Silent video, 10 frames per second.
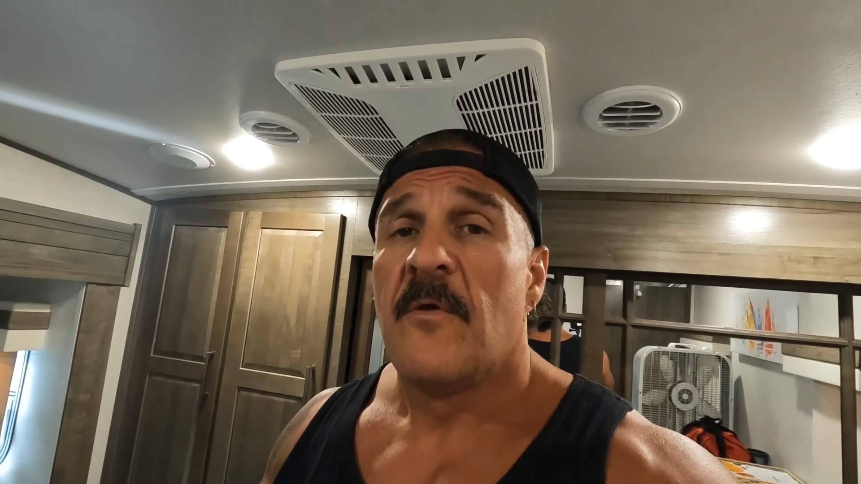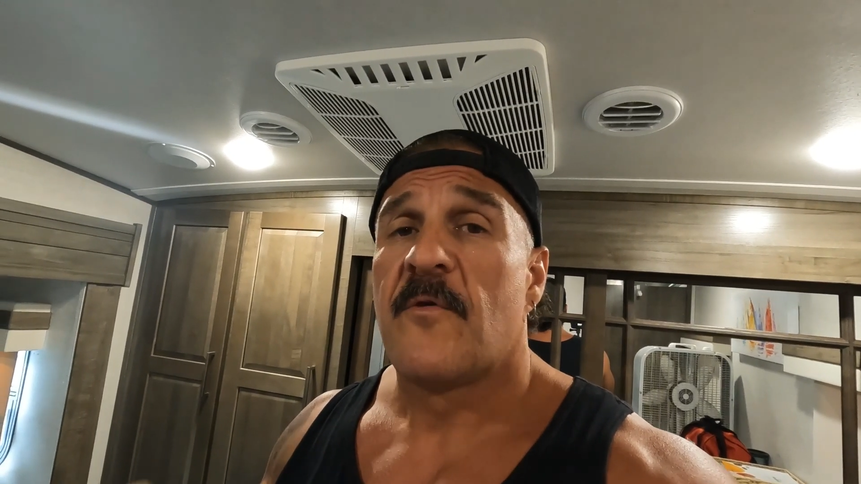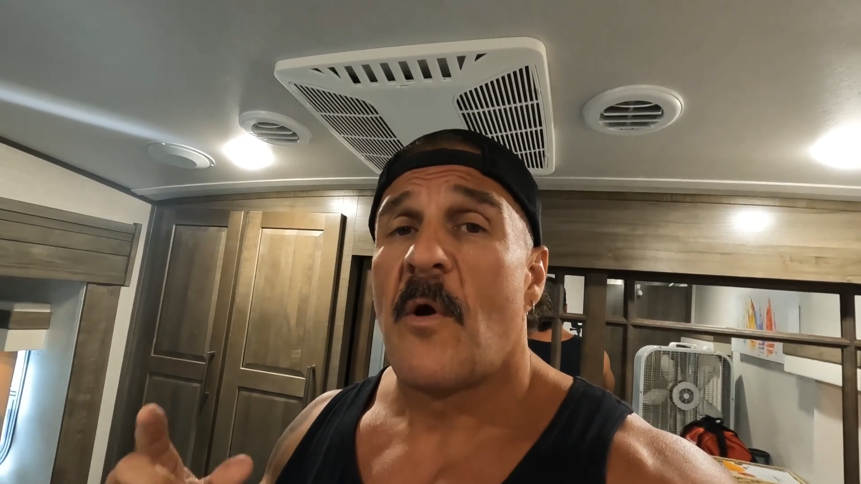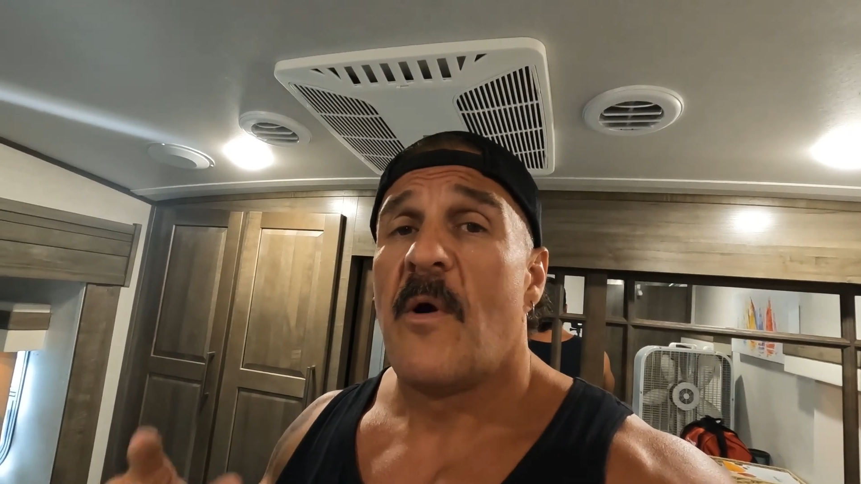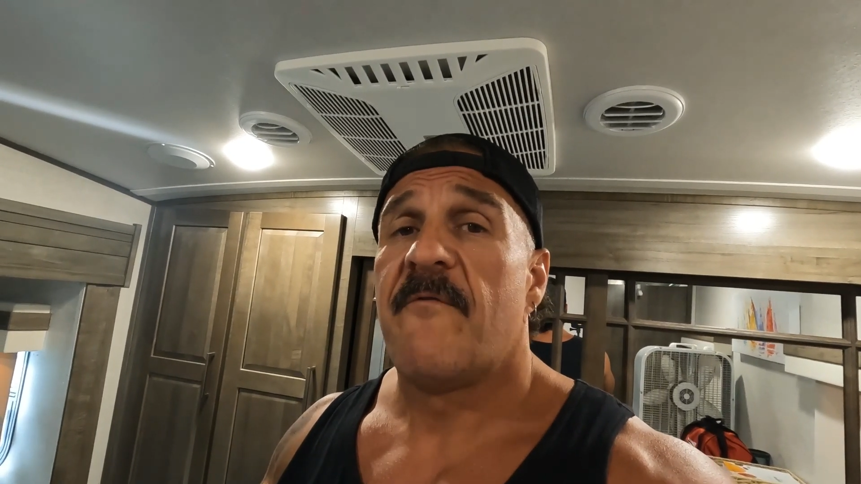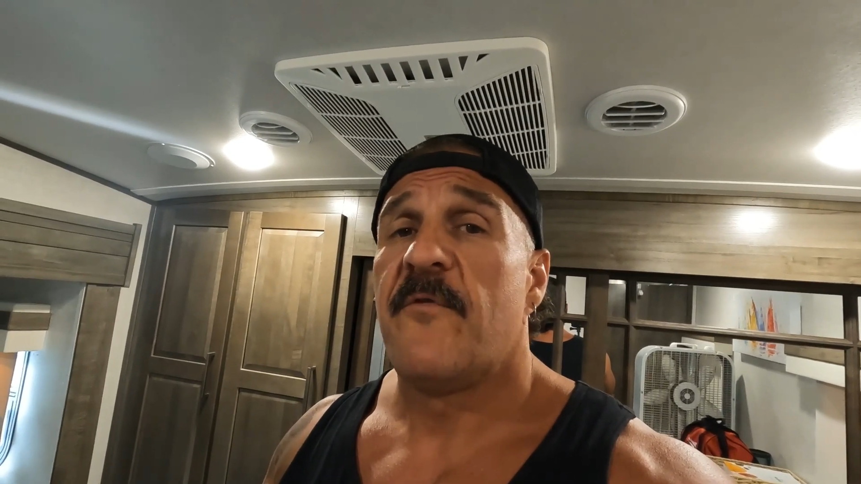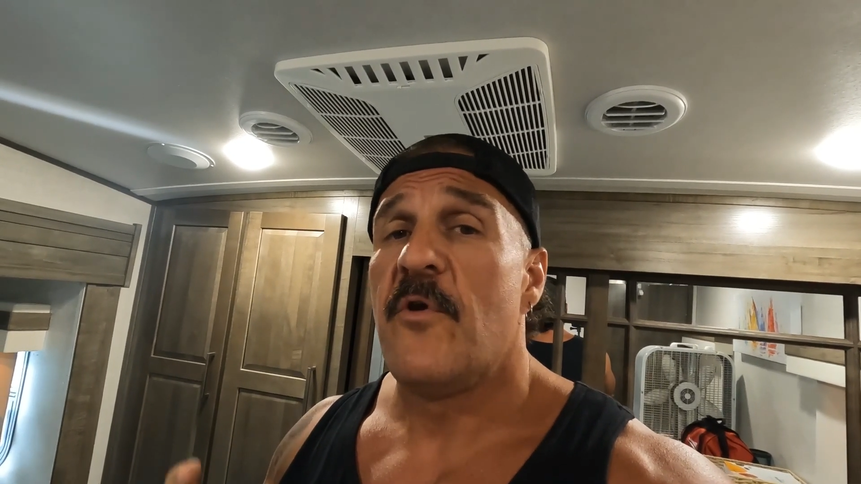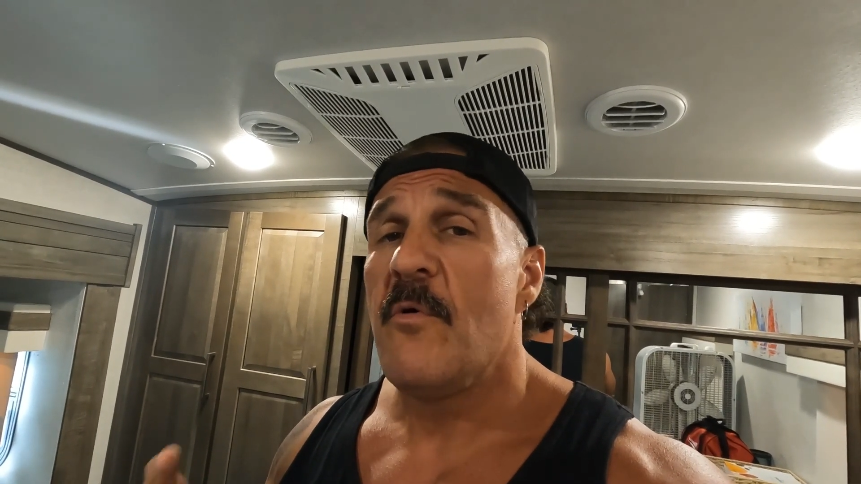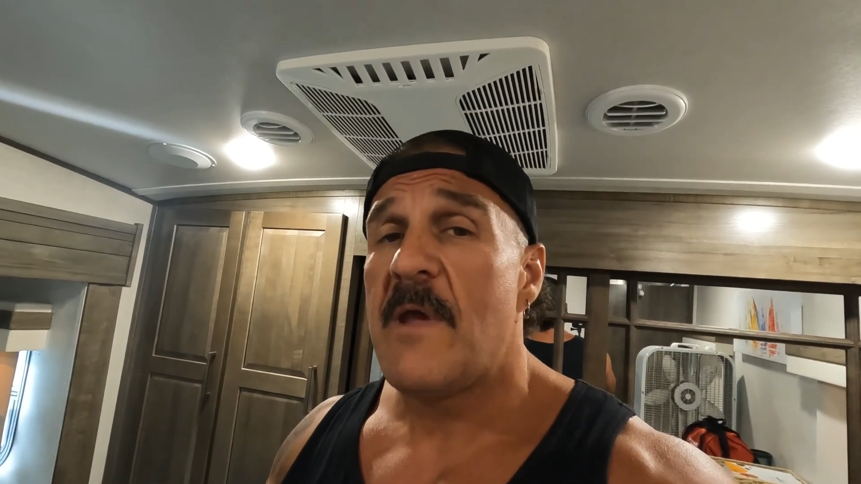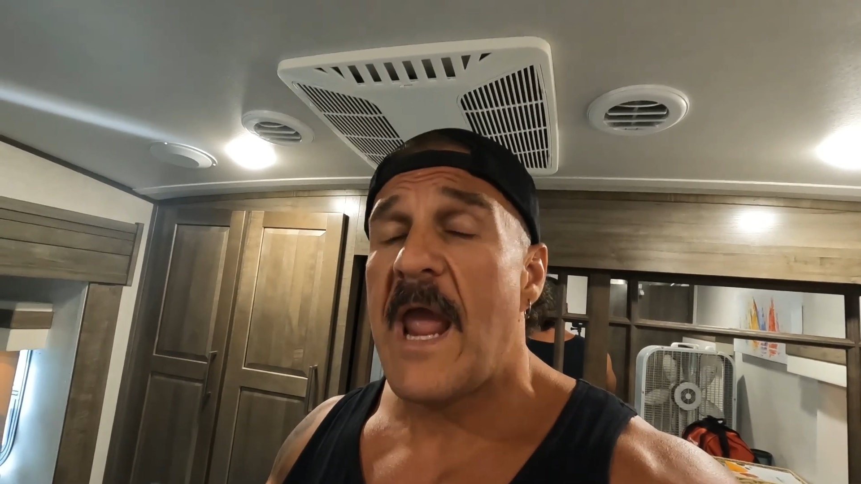So if
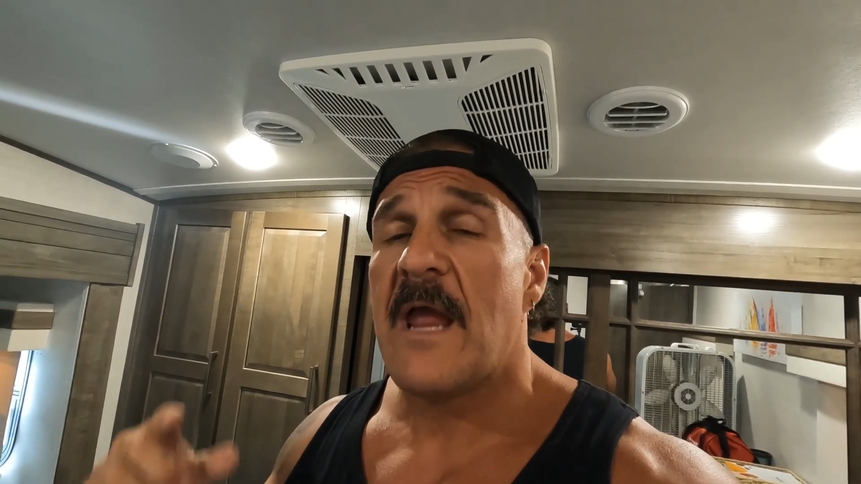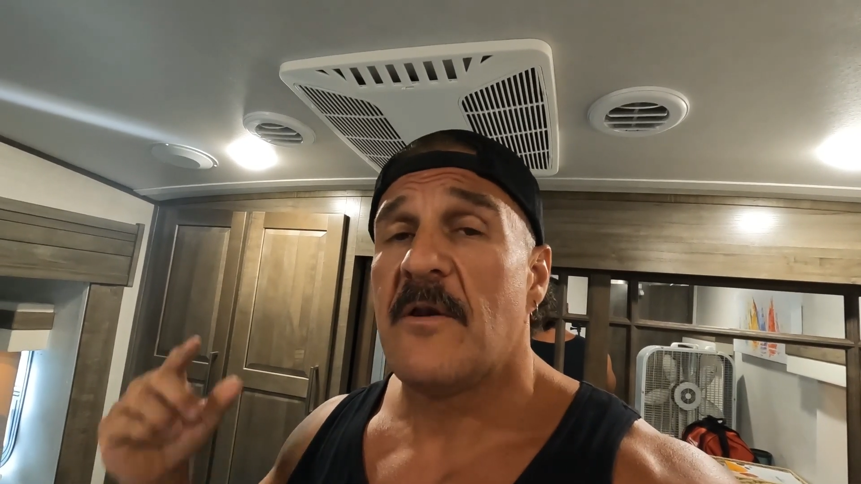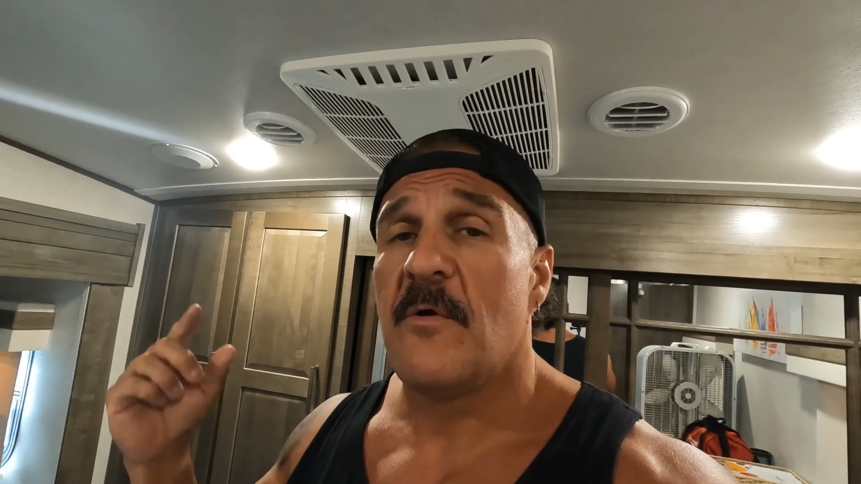you can't